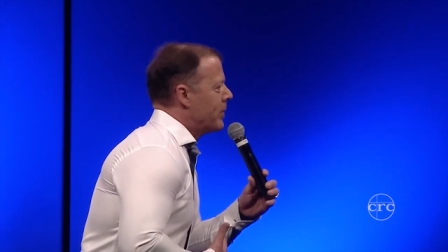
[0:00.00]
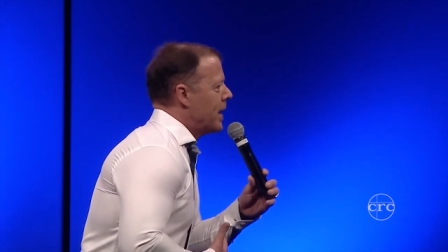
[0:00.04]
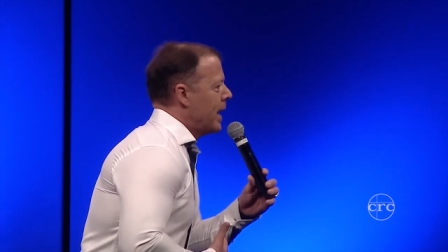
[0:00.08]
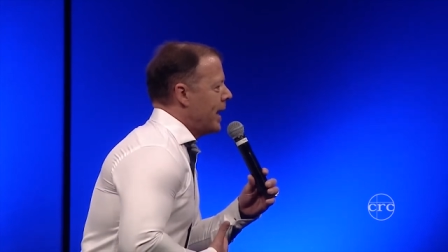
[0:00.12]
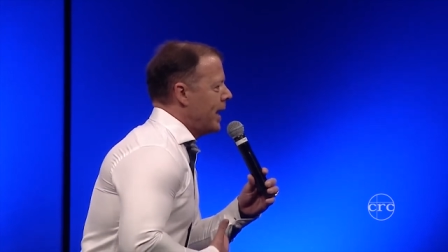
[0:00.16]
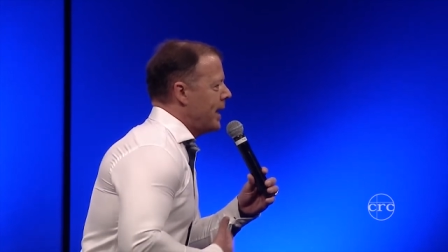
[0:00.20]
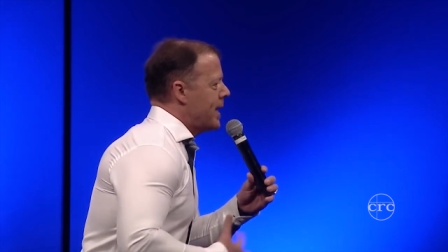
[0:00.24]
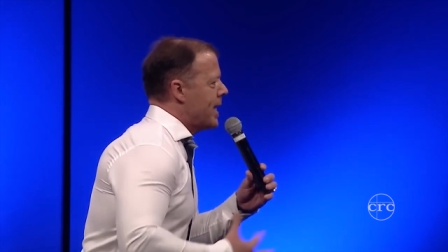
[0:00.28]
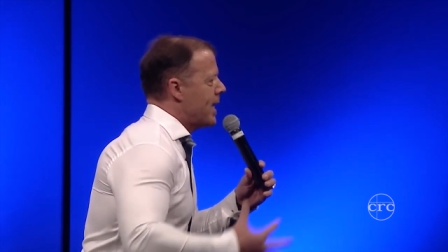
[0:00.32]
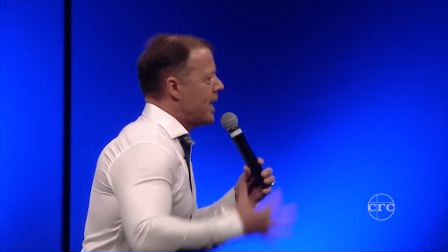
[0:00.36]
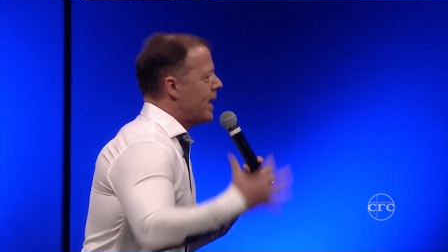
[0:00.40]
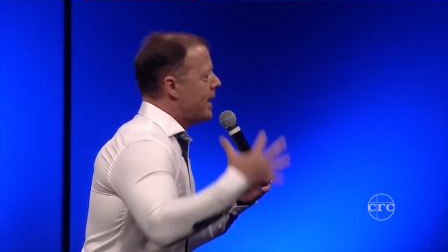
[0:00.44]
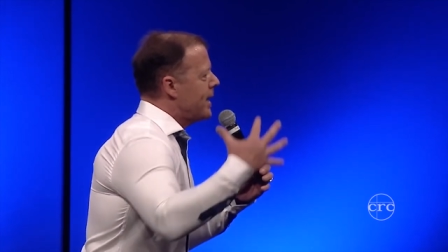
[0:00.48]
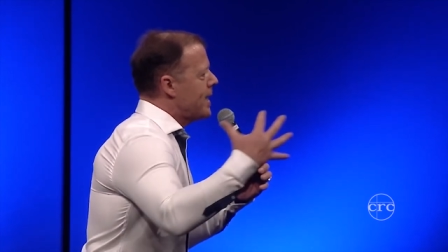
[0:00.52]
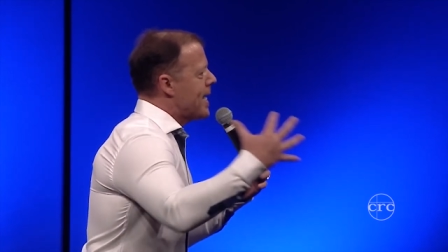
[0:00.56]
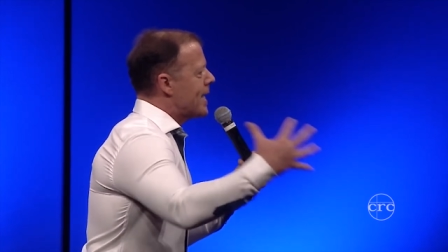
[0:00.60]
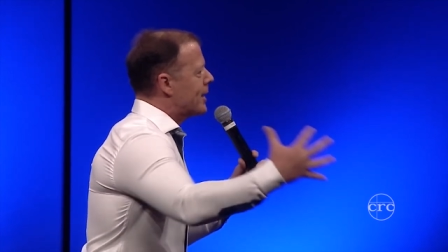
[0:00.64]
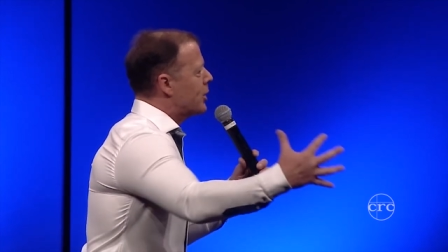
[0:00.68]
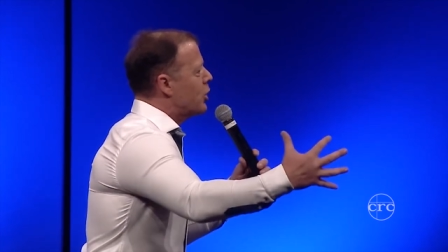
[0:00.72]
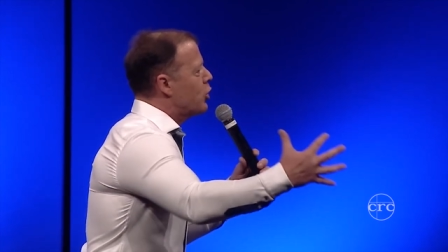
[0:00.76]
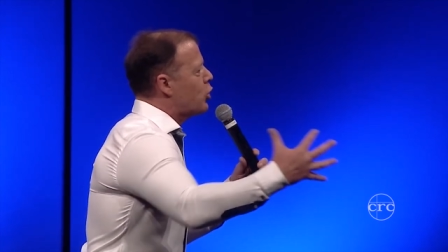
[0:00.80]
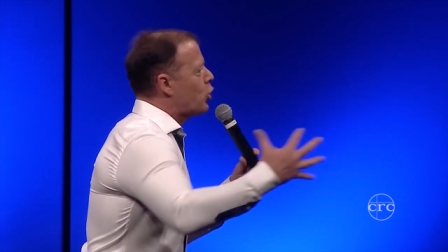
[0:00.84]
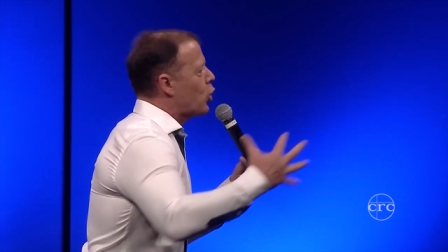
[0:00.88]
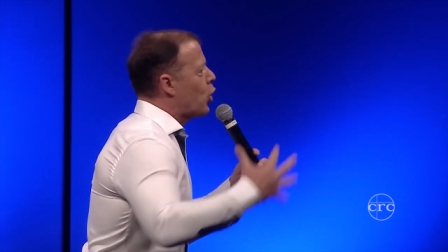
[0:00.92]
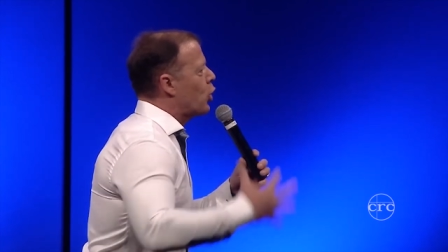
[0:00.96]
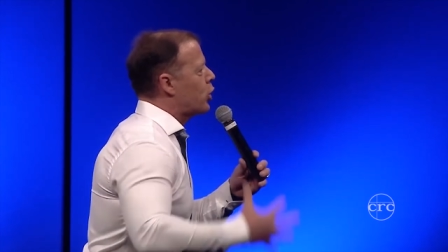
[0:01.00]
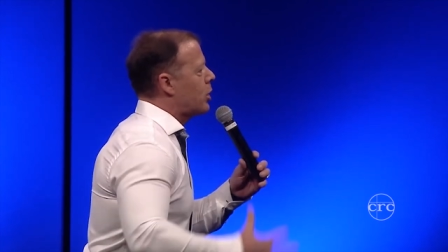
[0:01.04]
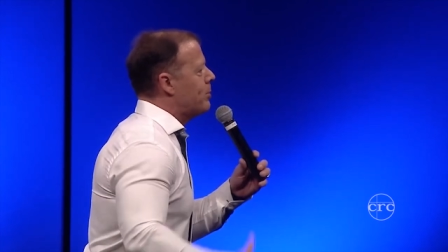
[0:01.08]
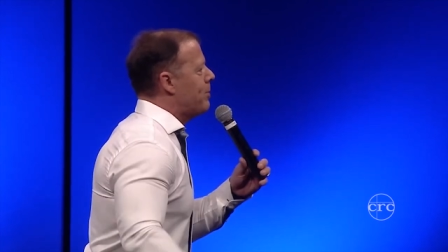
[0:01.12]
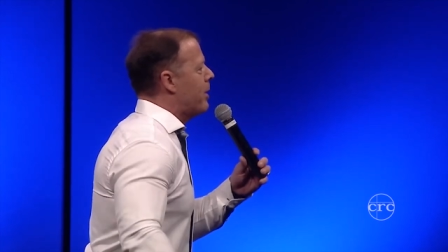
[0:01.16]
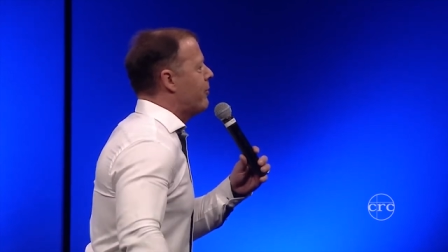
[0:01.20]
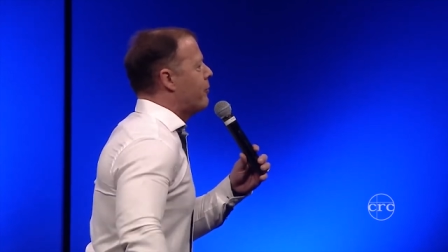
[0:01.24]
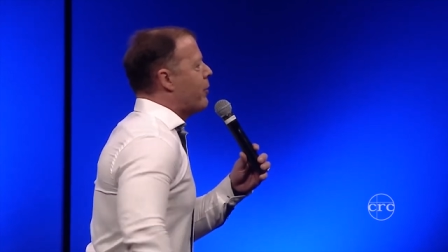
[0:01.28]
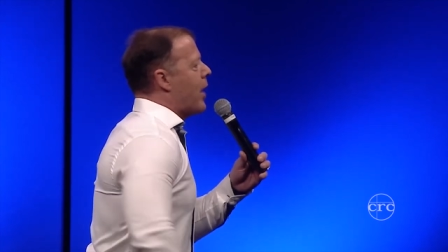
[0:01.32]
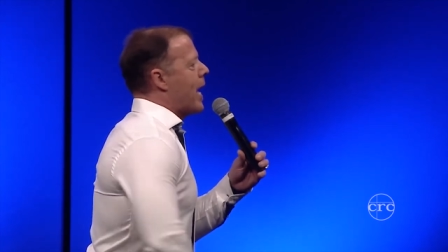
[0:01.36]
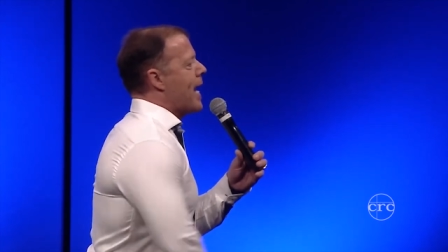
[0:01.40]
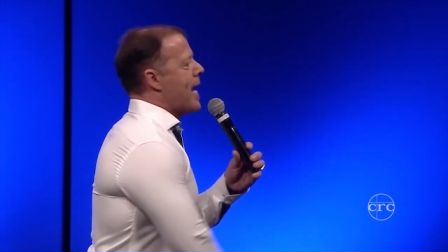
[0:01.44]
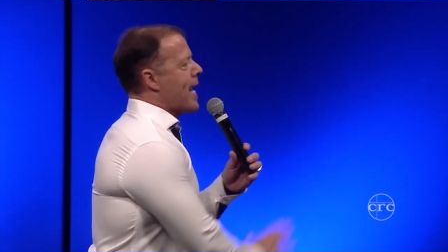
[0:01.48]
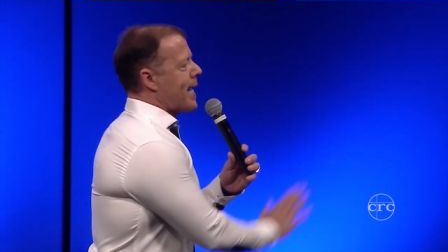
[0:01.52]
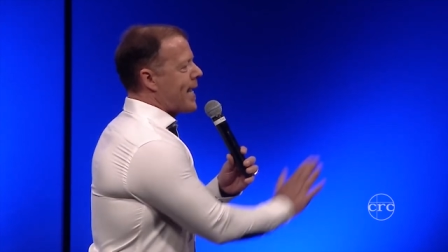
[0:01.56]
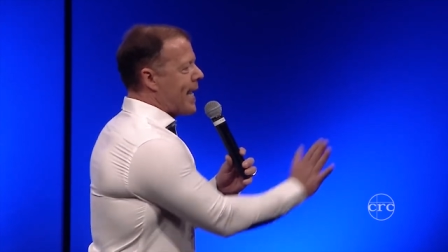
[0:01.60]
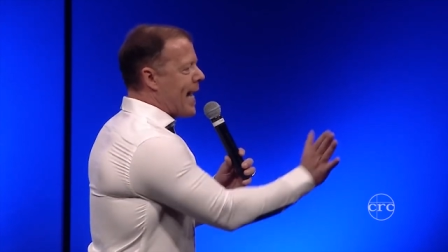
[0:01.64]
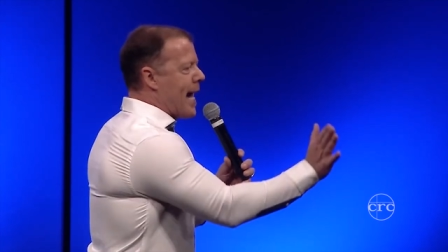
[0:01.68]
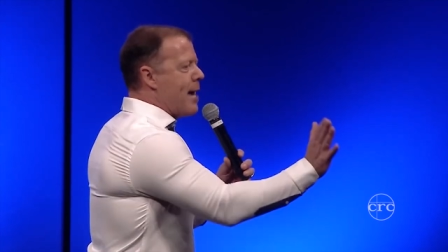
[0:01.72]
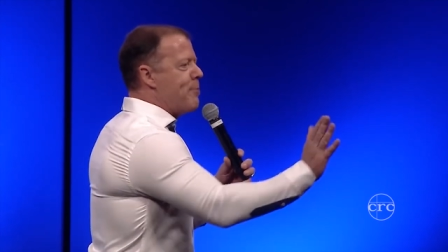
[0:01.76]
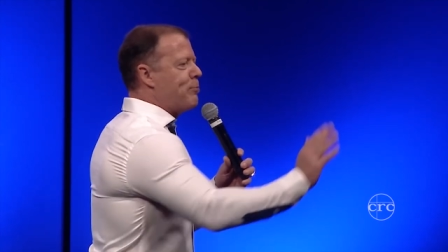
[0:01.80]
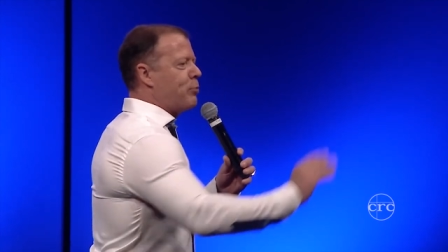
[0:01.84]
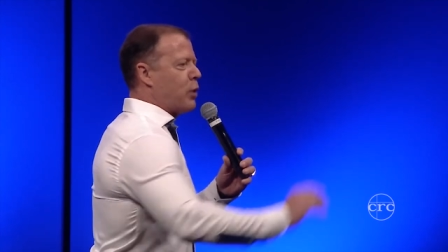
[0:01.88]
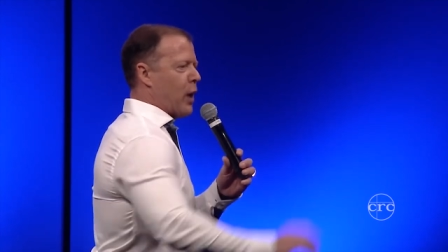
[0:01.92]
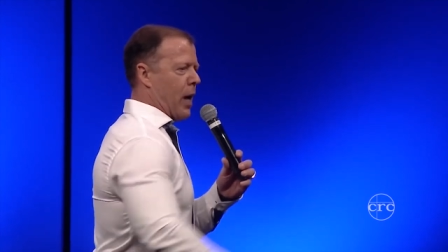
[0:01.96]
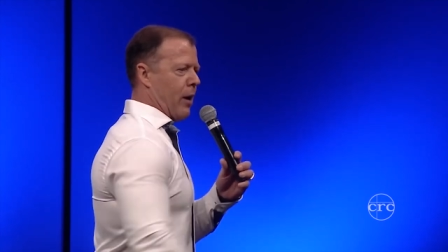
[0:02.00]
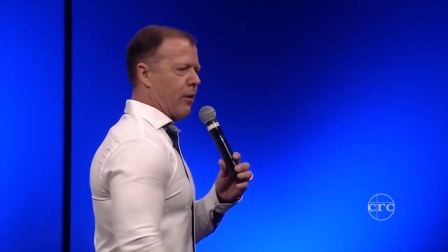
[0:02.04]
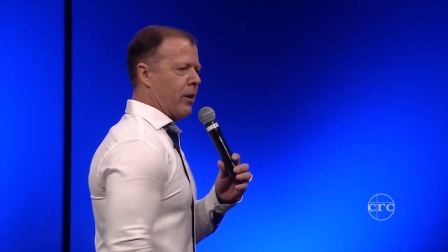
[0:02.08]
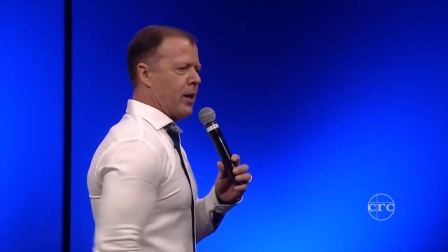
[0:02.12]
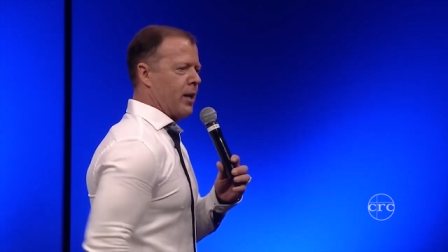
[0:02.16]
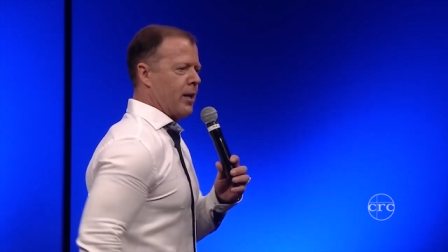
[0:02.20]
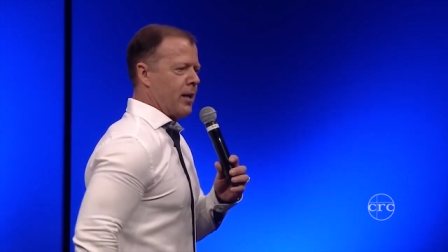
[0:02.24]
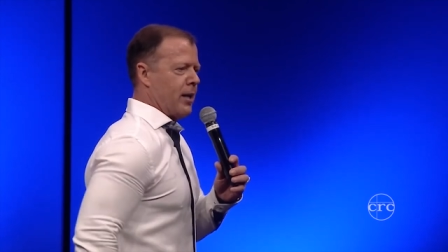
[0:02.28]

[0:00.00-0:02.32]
He, do, he doesn't talk to me via Cape Town.